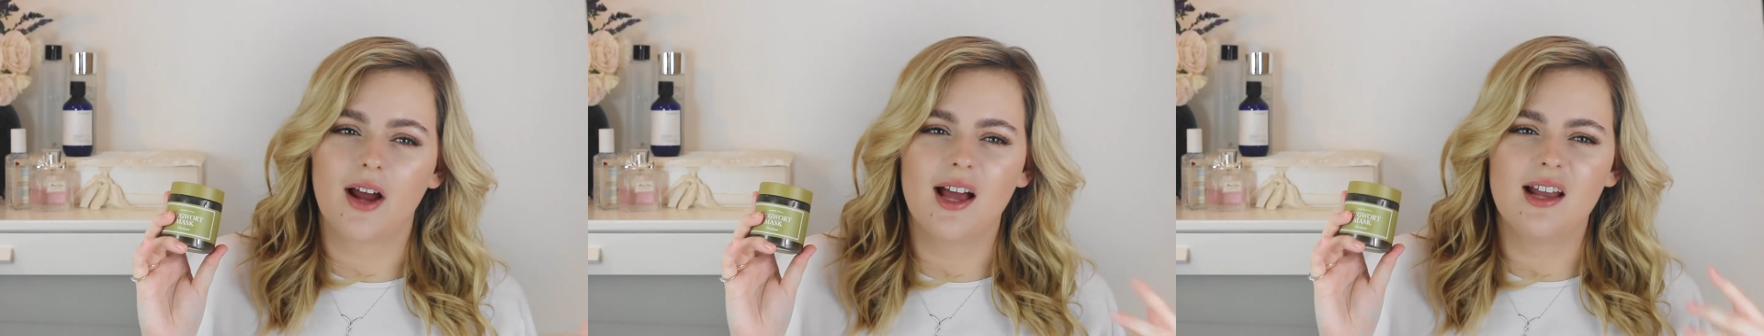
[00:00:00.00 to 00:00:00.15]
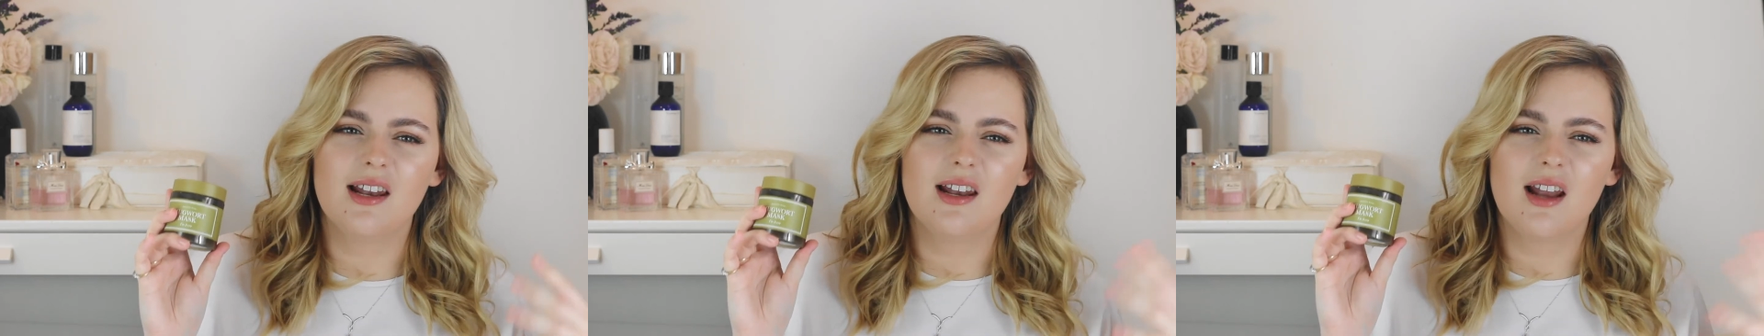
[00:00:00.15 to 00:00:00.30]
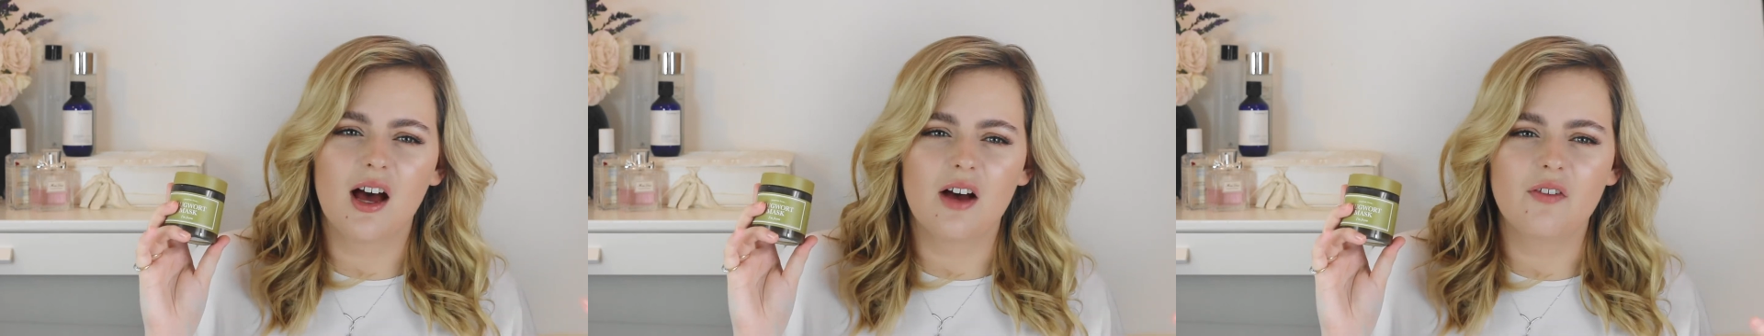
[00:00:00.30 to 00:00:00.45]

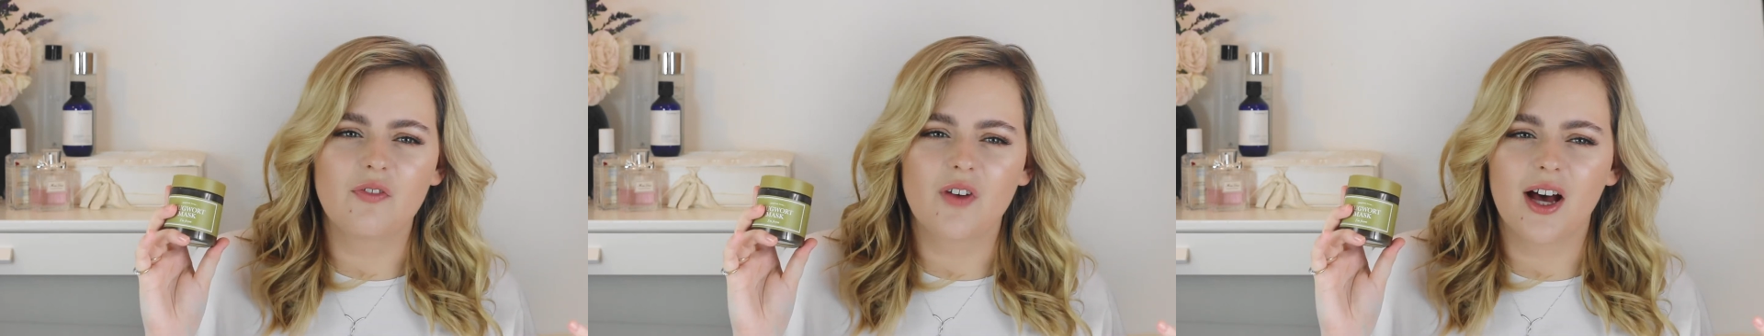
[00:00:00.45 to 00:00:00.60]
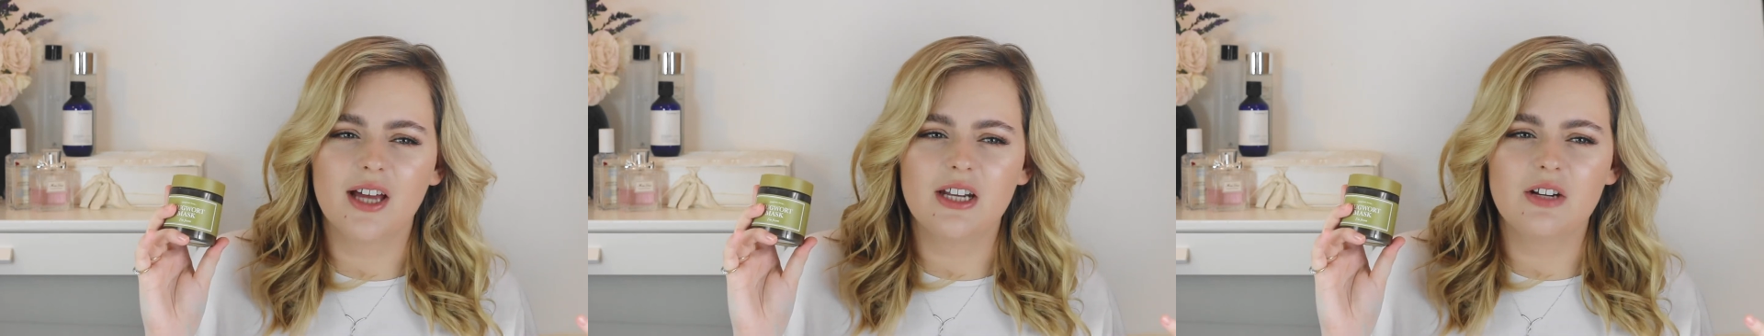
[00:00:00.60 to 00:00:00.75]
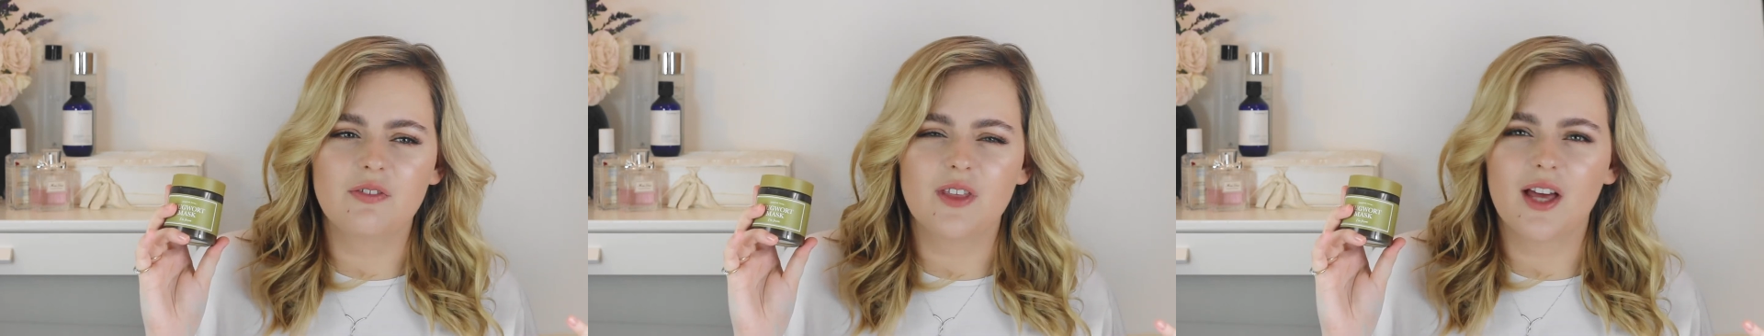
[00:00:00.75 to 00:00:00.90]
I love
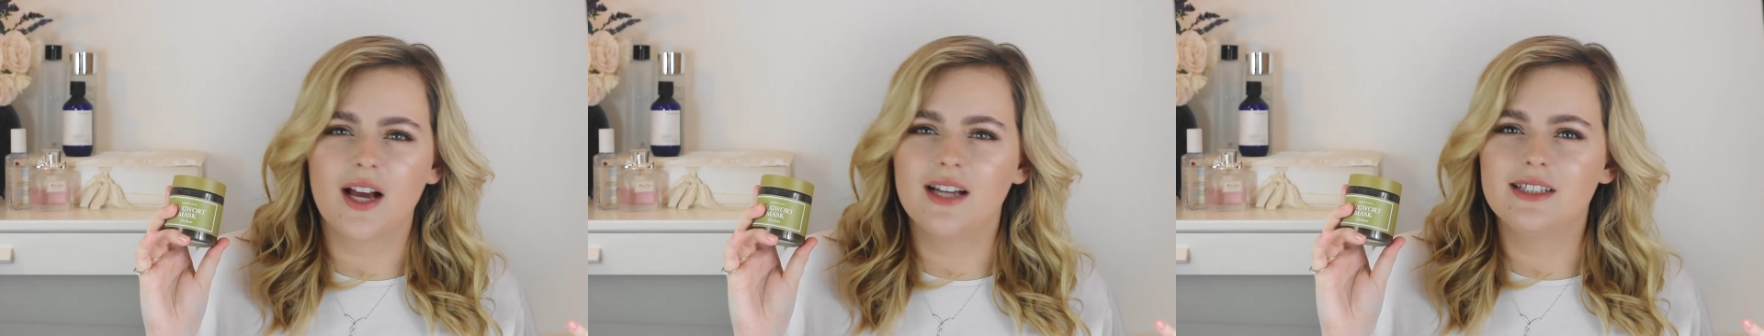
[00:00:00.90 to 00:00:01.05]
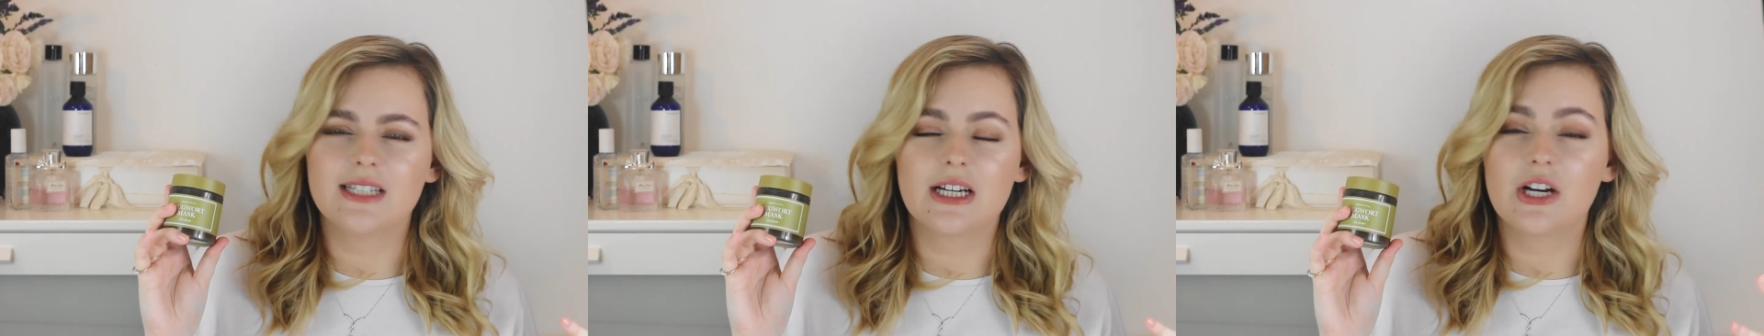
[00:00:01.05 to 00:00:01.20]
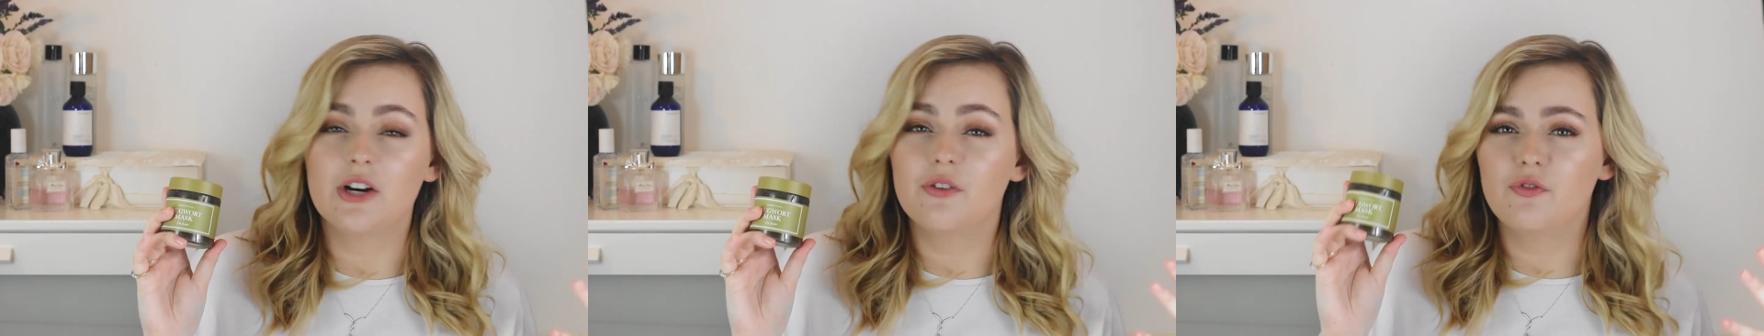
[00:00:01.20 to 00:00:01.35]
kind of the
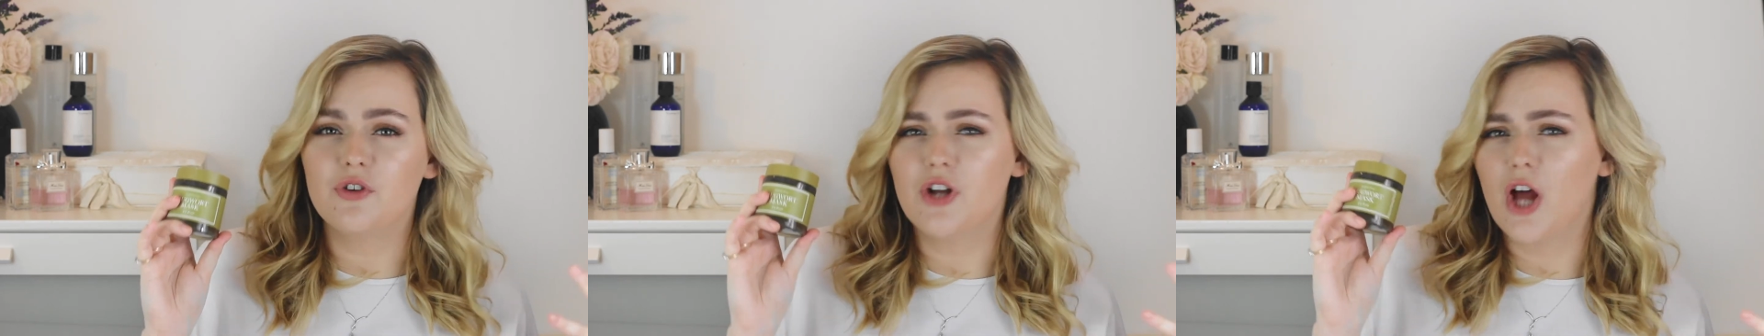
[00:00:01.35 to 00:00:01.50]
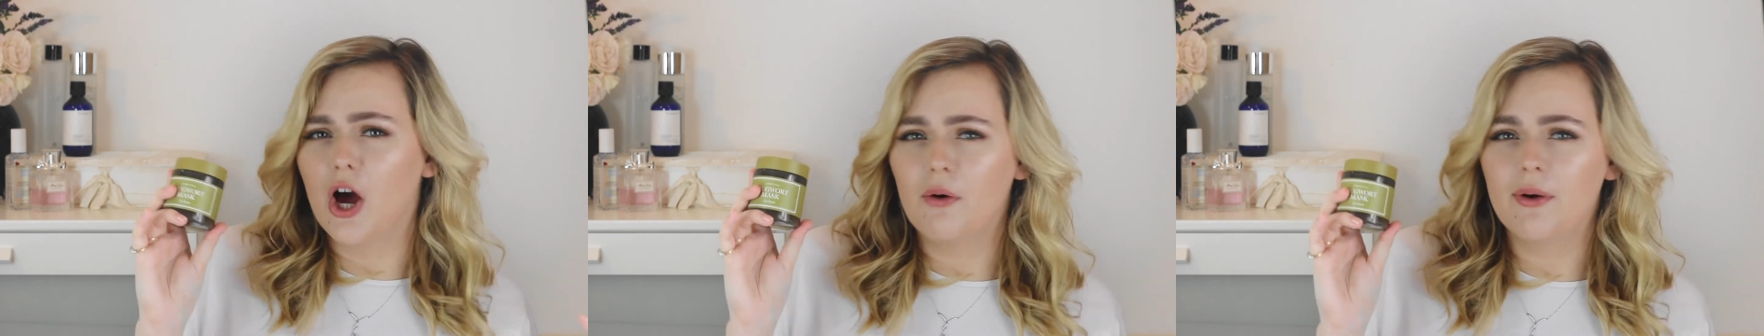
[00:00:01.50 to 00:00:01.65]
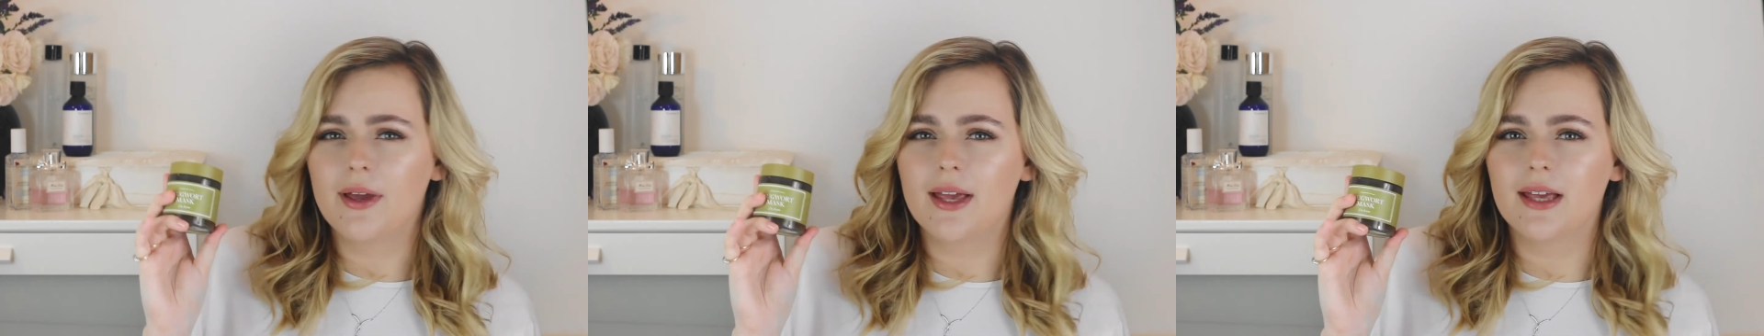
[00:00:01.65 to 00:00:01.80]
idea of
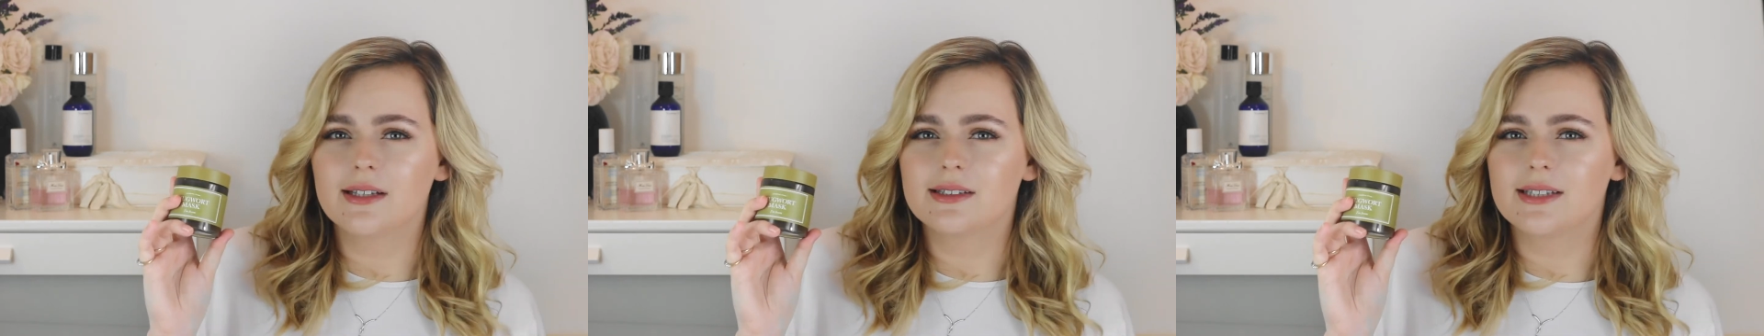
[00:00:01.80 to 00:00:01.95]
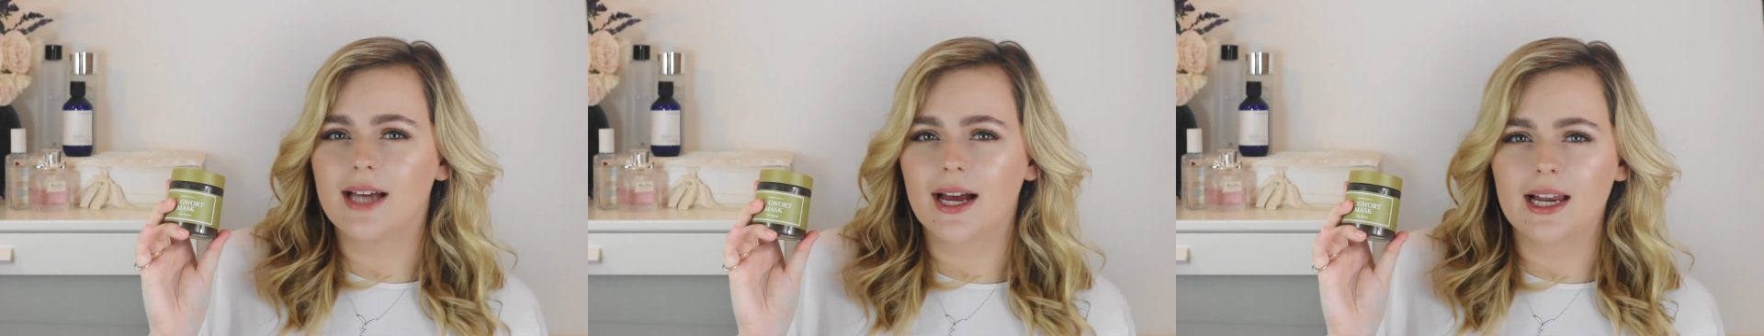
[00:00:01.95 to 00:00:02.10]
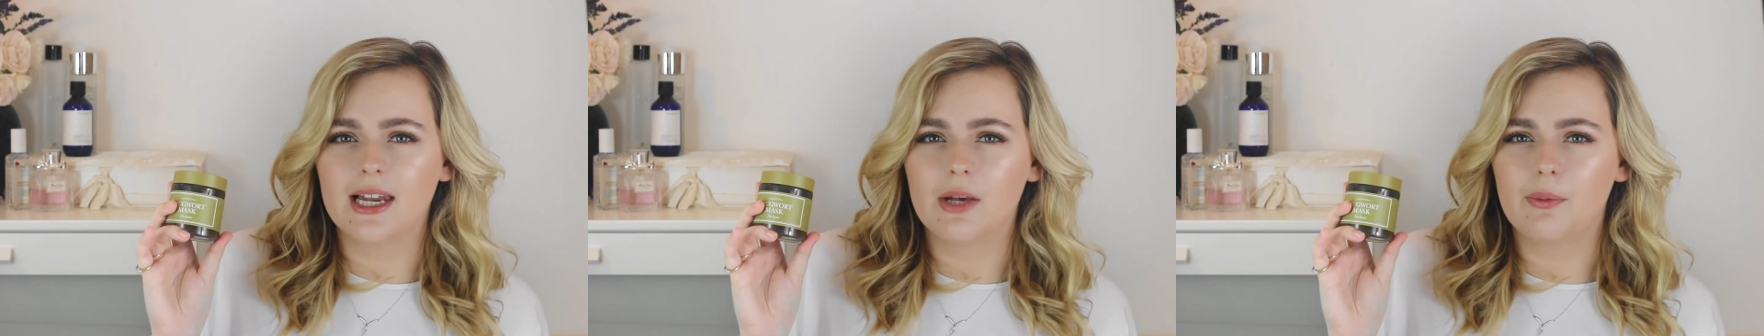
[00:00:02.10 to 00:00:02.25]
knowing
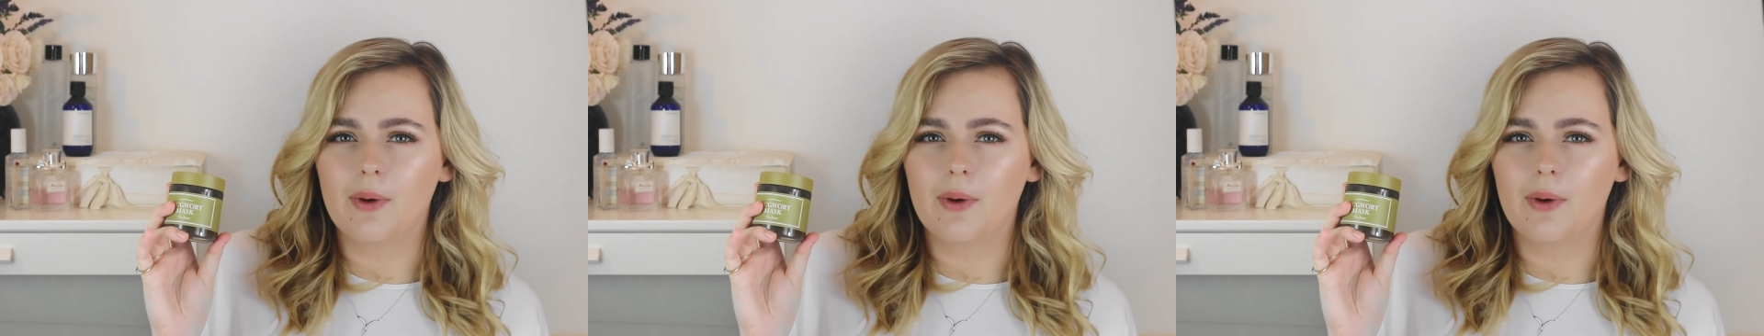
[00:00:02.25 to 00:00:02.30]
exactly